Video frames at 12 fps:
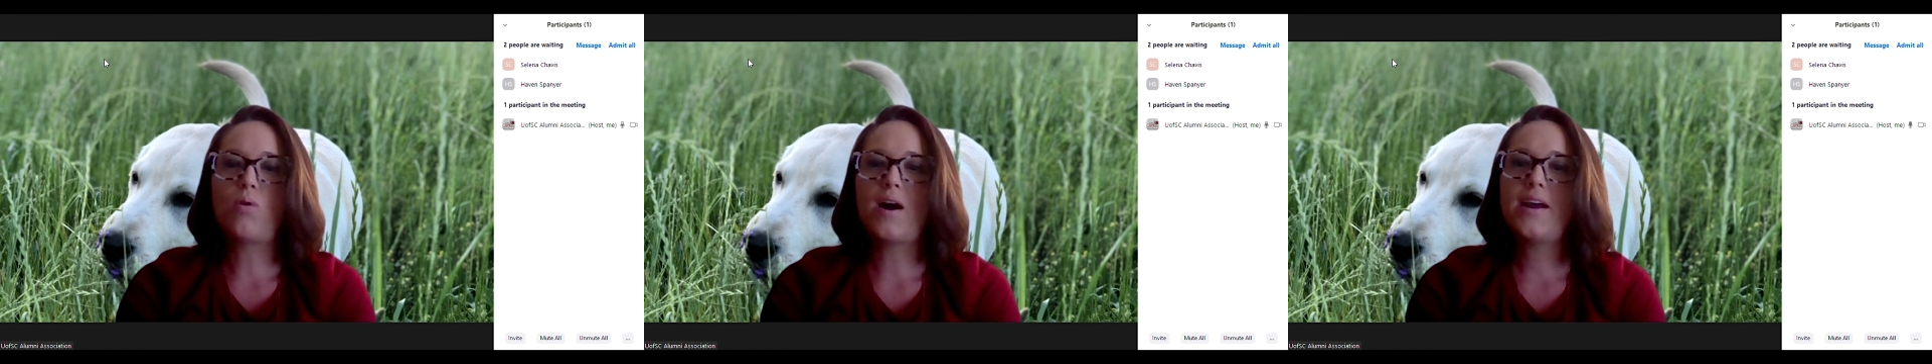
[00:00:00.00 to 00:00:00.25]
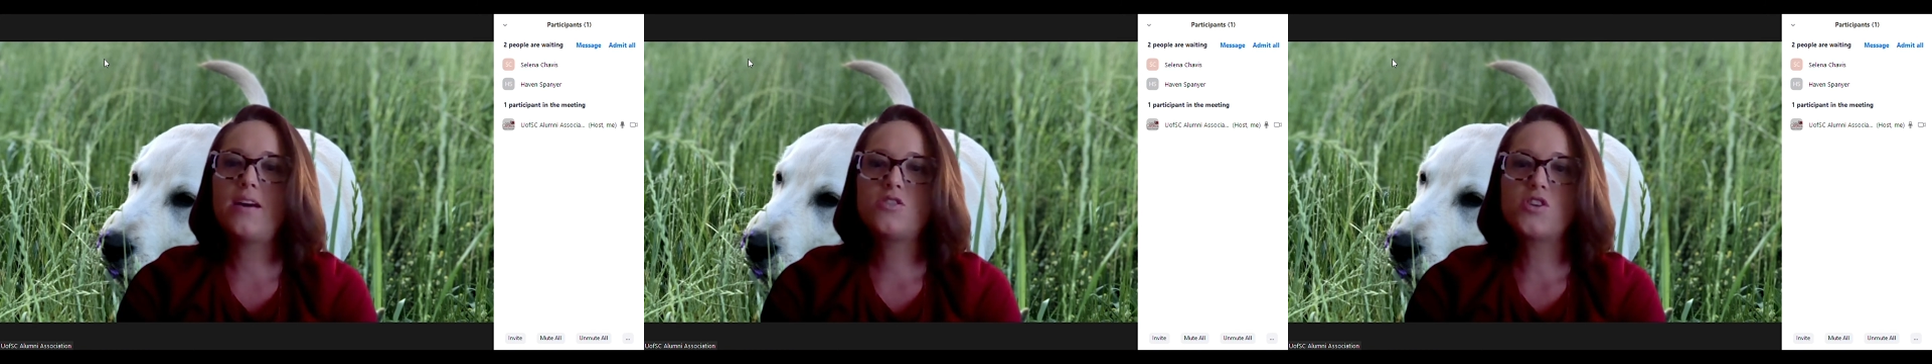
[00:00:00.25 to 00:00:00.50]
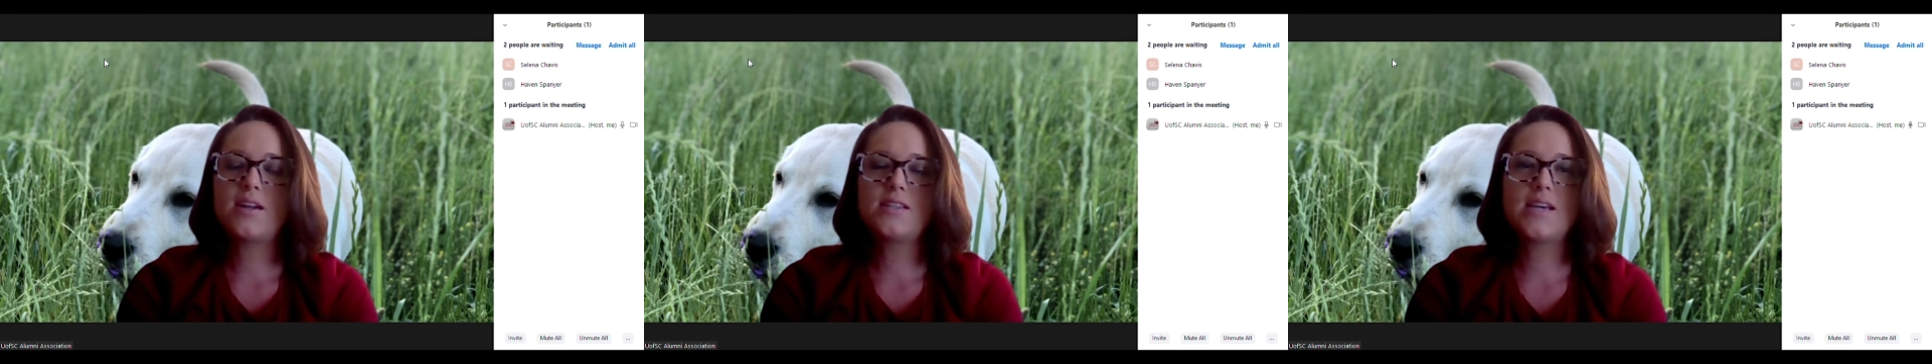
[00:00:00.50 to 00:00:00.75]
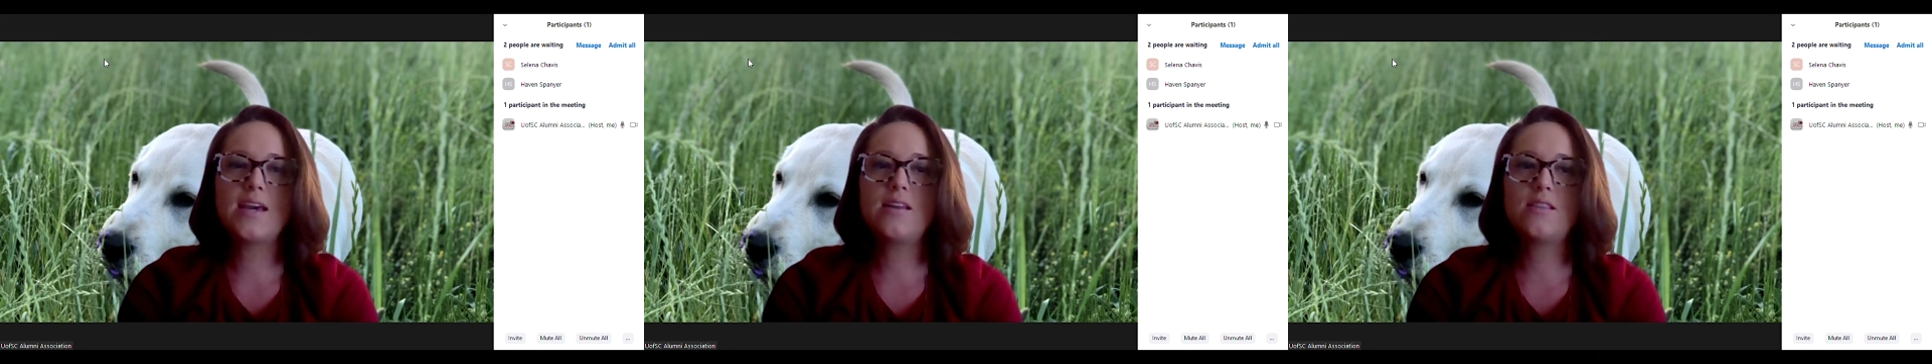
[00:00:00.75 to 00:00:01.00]
why not try to
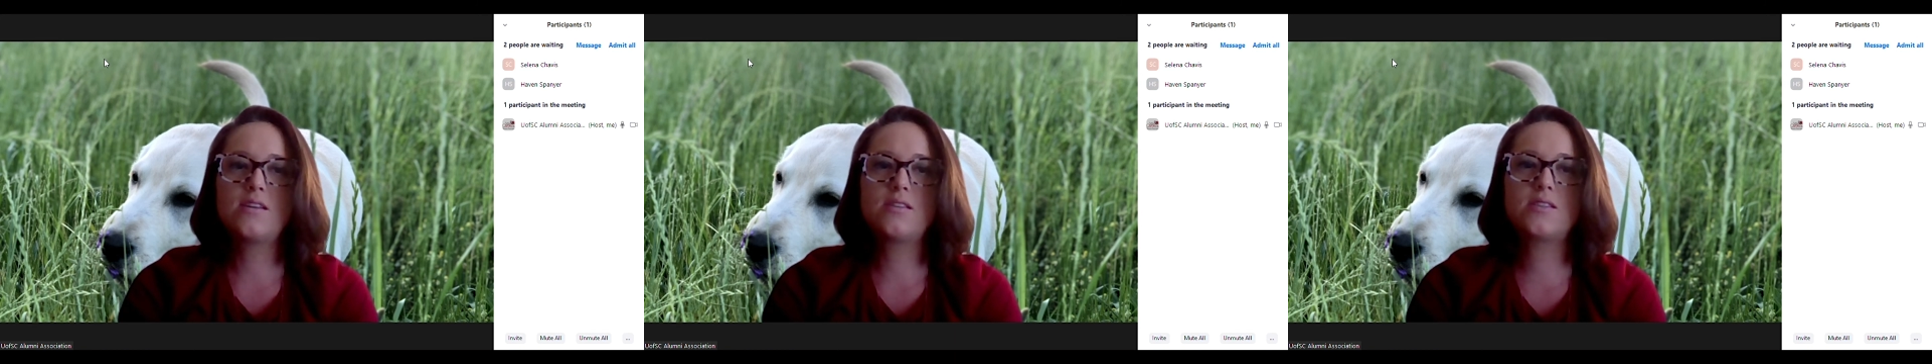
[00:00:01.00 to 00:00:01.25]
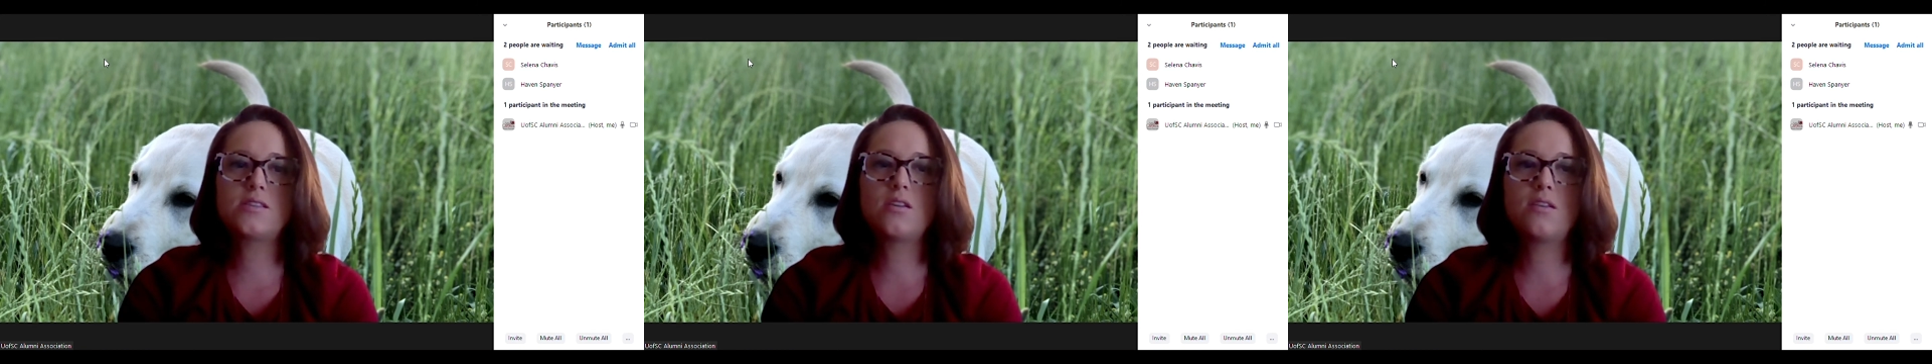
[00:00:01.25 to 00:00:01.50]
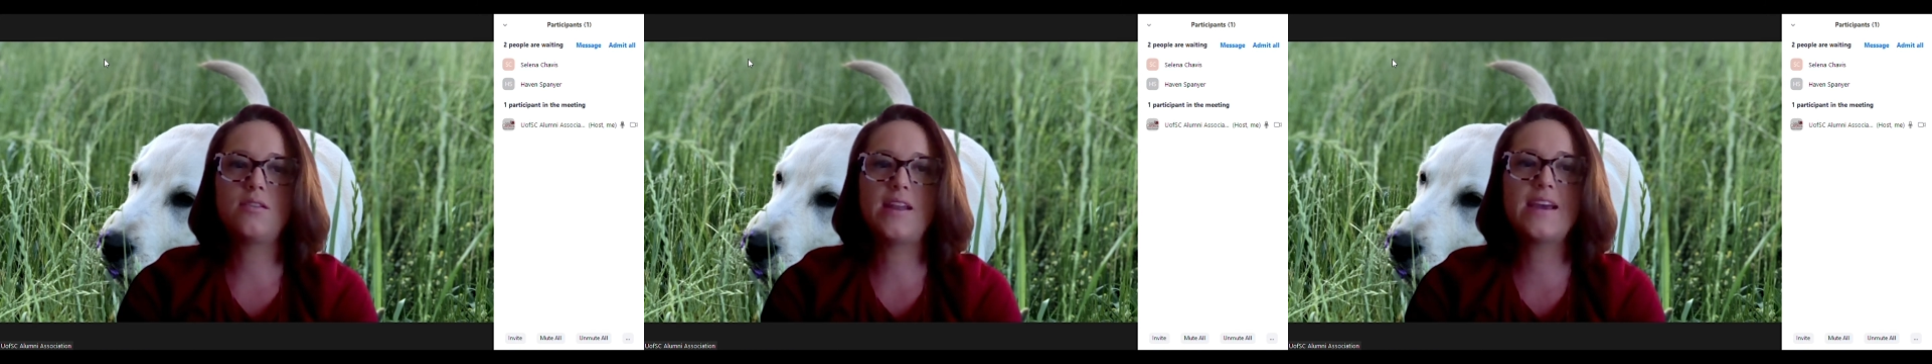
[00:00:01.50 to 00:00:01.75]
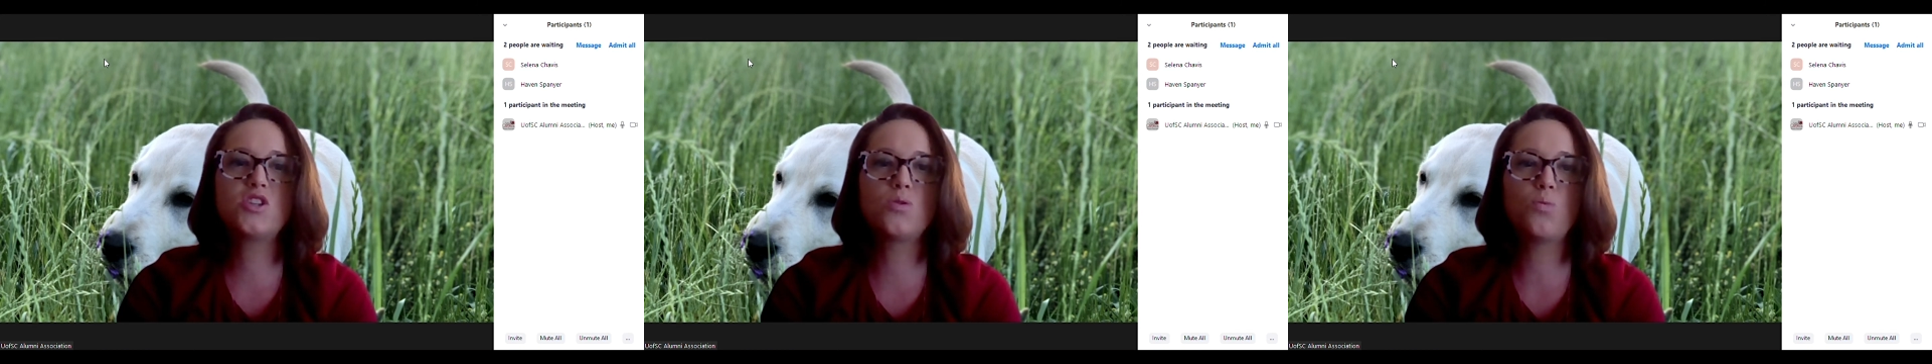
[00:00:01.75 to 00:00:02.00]
take this
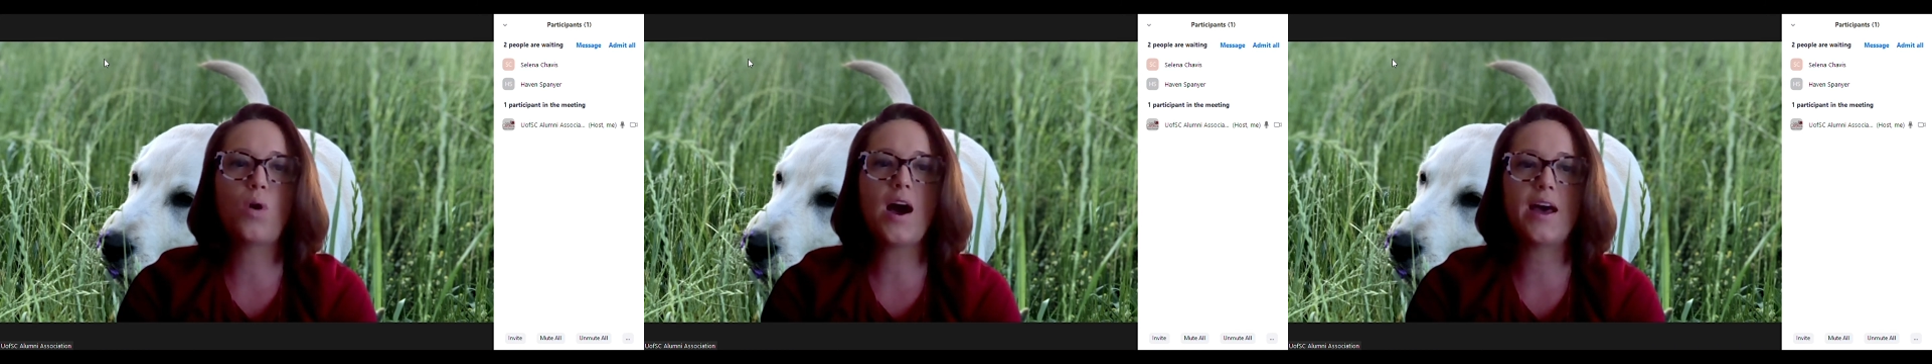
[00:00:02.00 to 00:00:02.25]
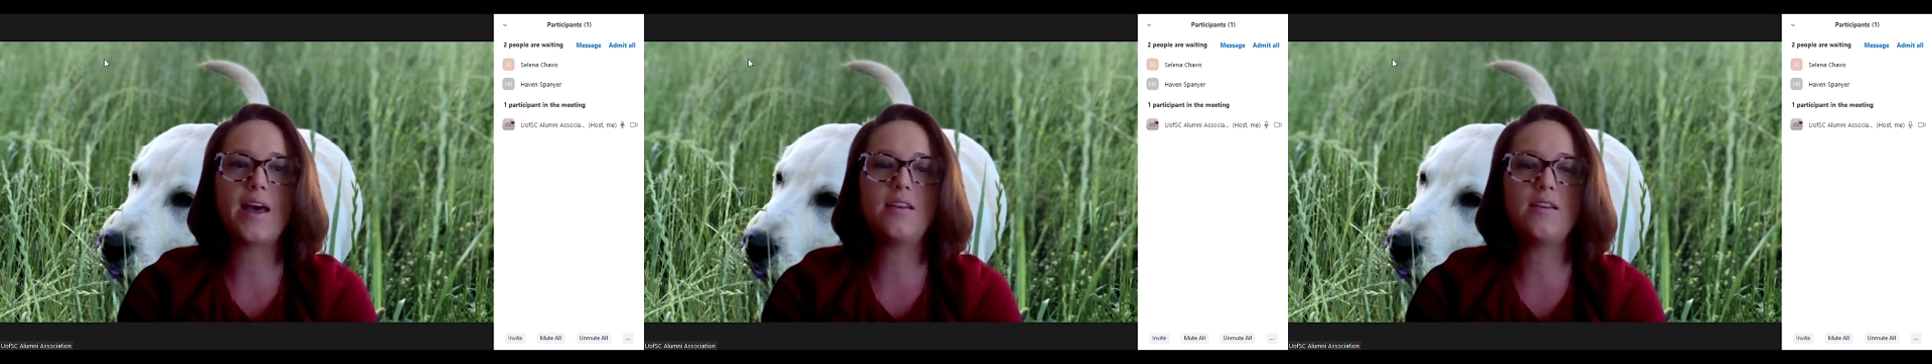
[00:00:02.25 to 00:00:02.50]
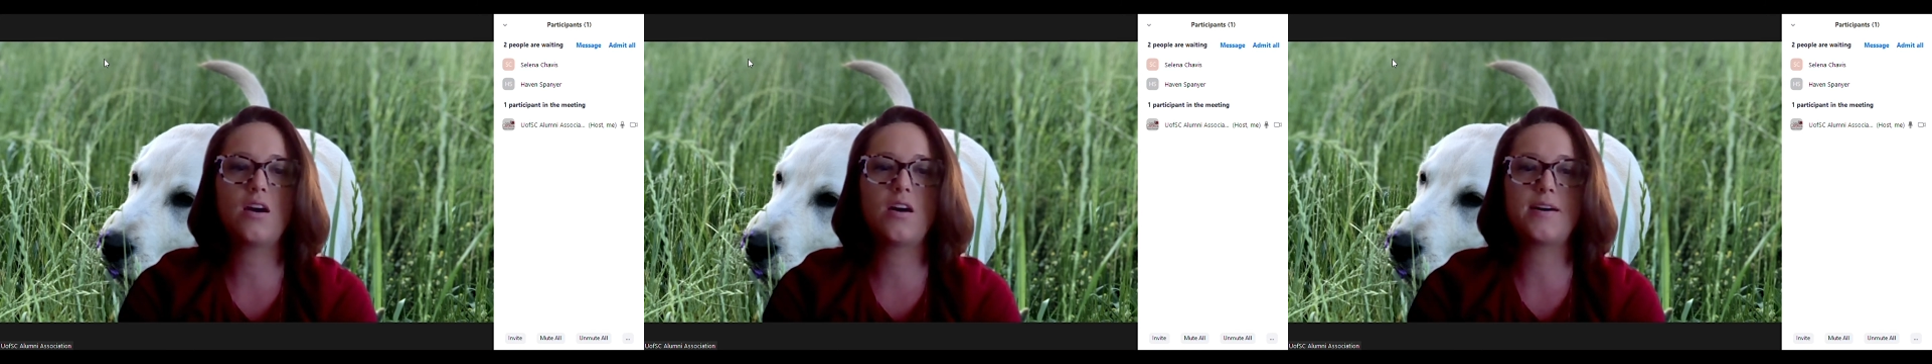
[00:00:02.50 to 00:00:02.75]
nationwide?